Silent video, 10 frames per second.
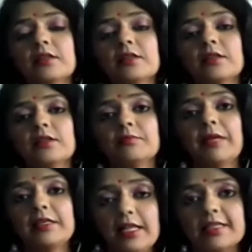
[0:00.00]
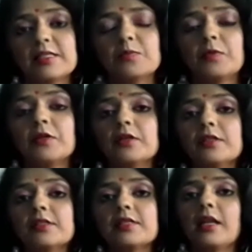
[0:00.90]
mental health experts and
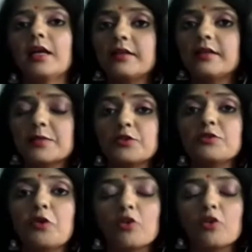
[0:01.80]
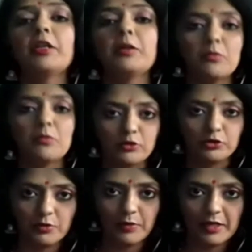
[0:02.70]
other experts to talk on
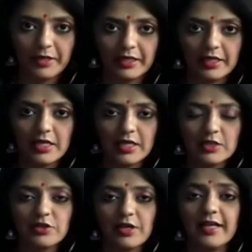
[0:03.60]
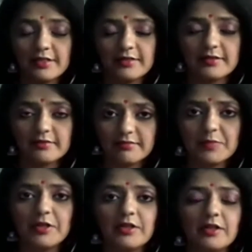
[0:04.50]
emotional well-being. So
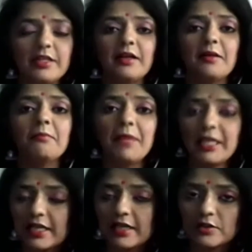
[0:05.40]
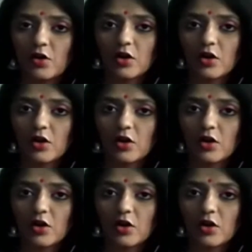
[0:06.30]
similarly, there are many other